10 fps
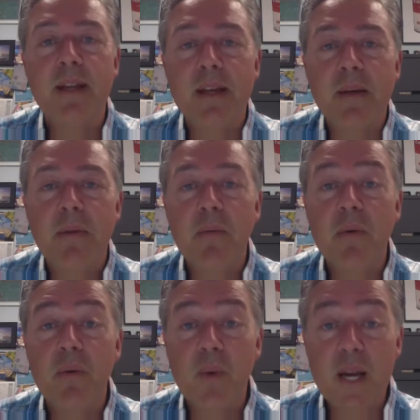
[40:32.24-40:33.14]
But
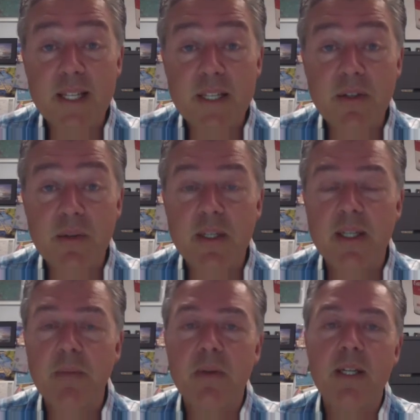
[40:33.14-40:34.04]
we're well into it,
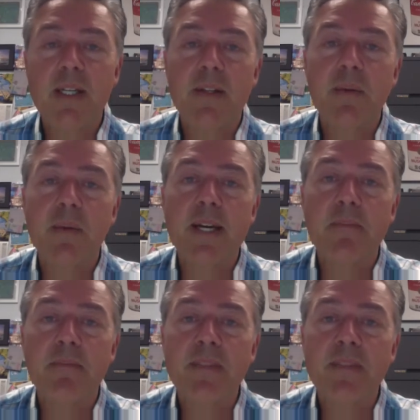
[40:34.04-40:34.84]
and we're well on the way.